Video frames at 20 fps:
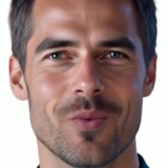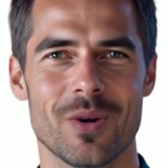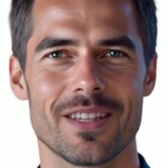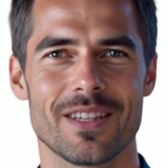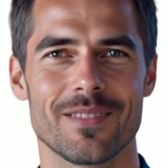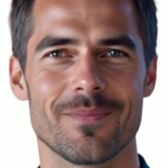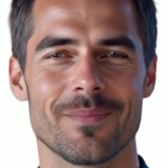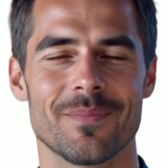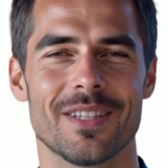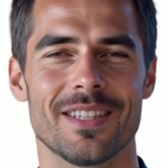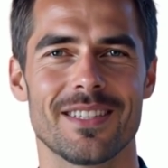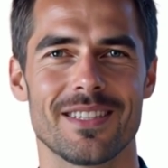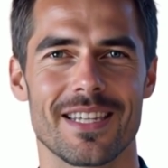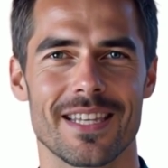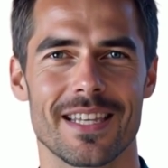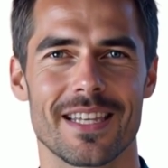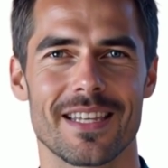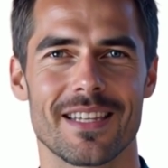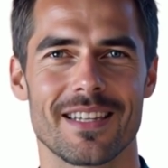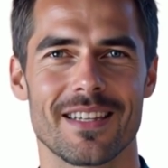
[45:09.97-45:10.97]
One
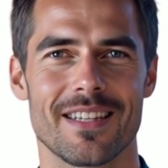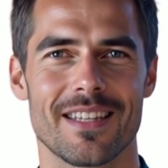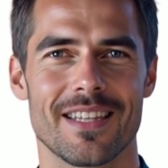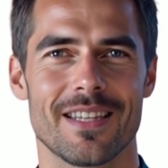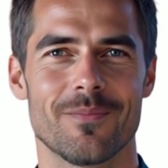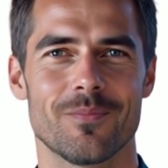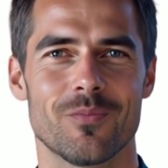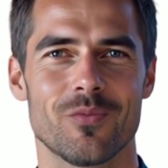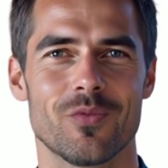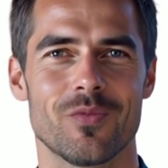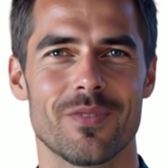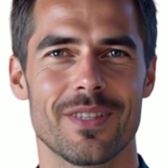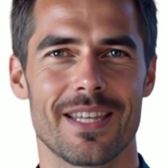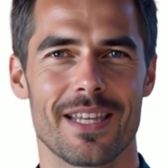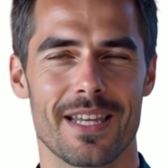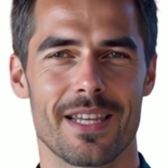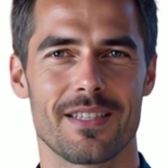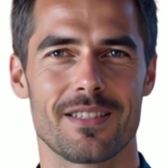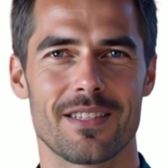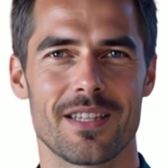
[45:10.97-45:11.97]
particularly
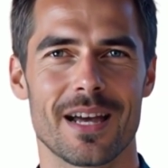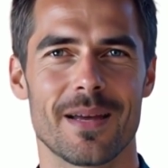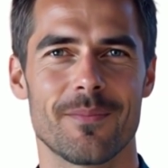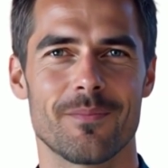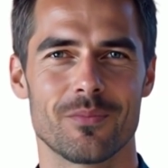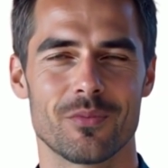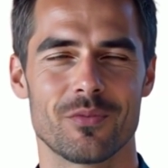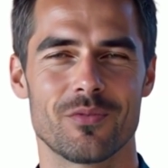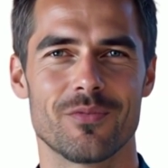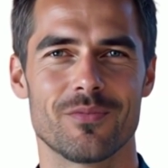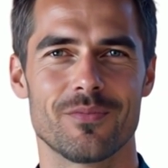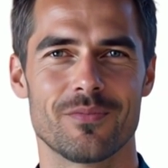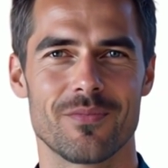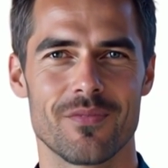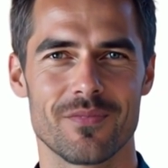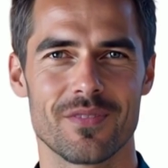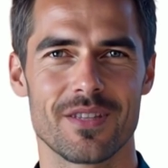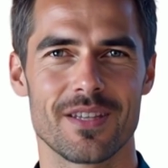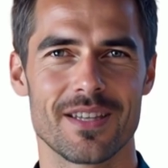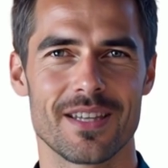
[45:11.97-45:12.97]
moving
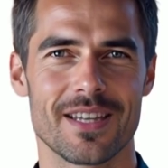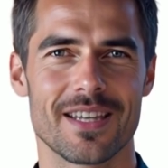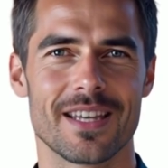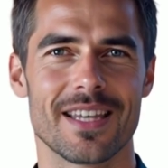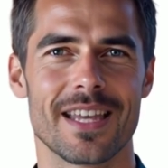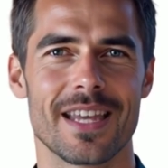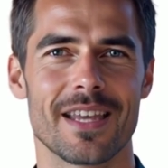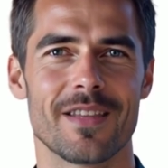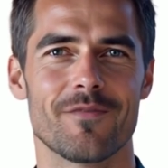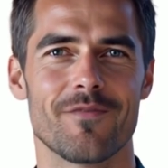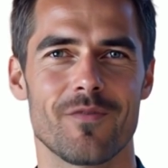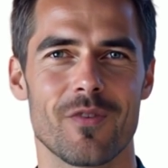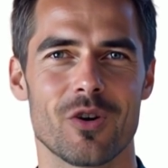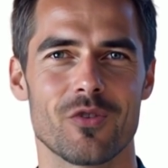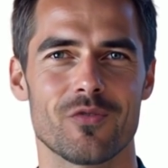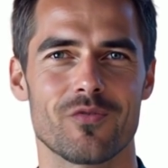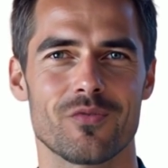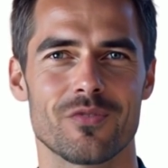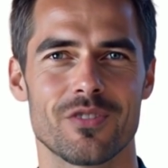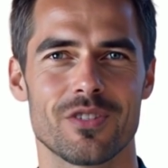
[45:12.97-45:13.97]
example
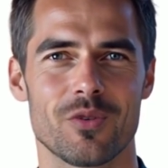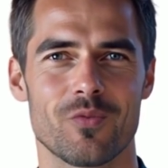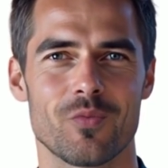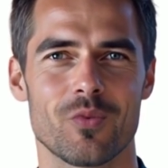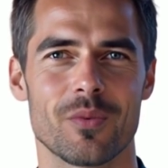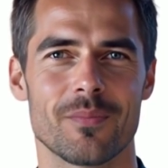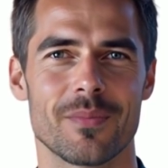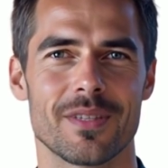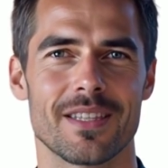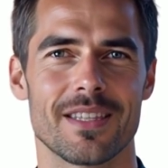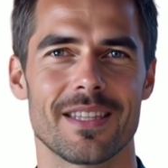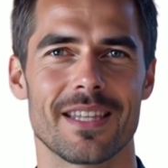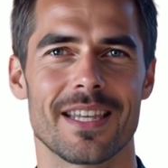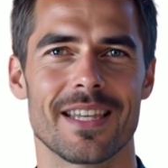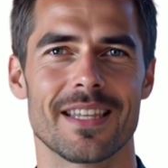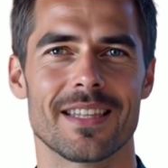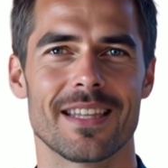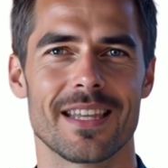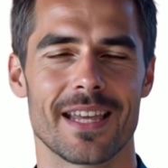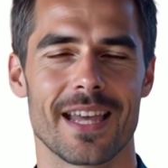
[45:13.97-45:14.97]
involves a
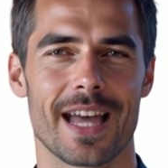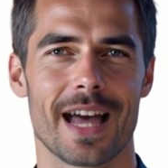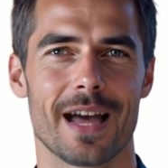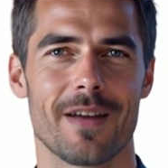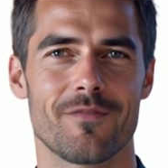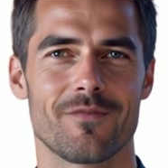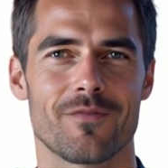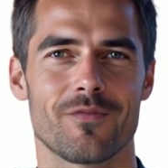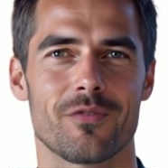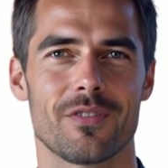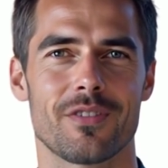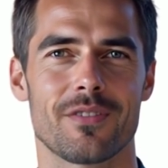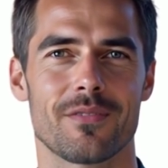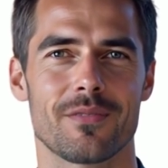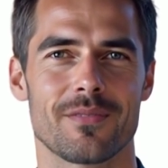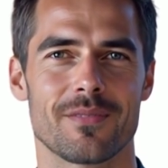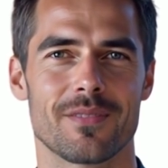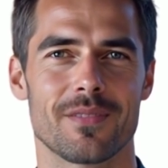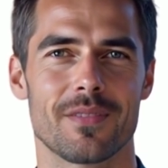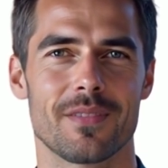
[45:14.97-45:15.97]
woman named
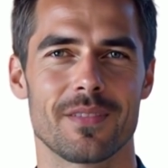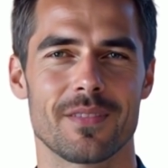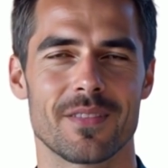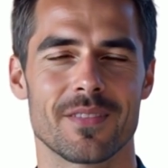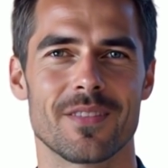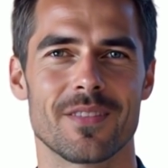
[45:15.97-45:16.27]
Catherine,